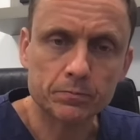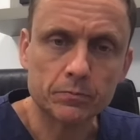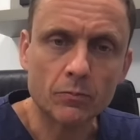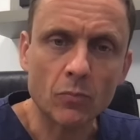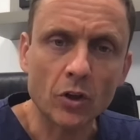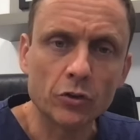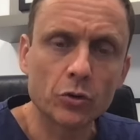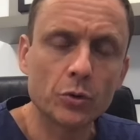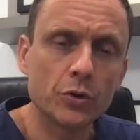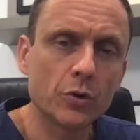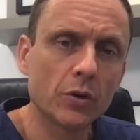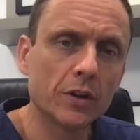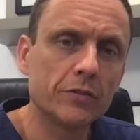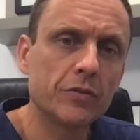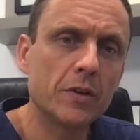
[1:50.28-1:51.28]
So
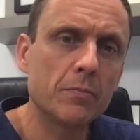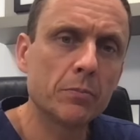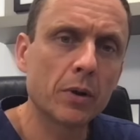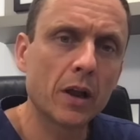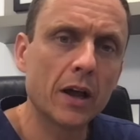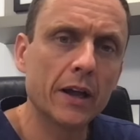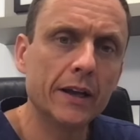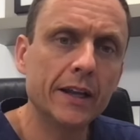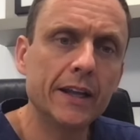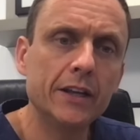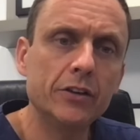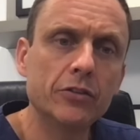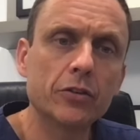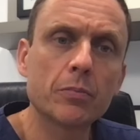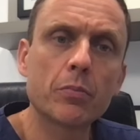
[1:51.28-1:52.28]
UroLift implant
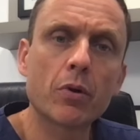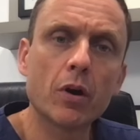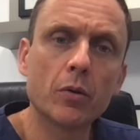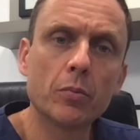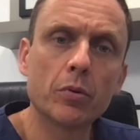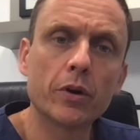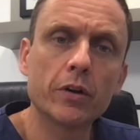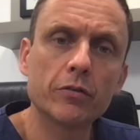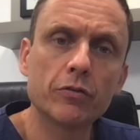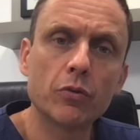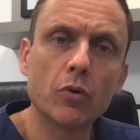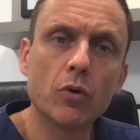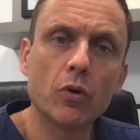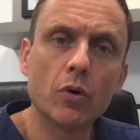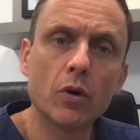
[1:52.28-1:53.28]
is appropriate
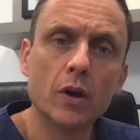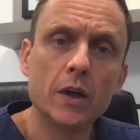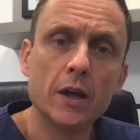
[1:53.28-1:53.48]
for,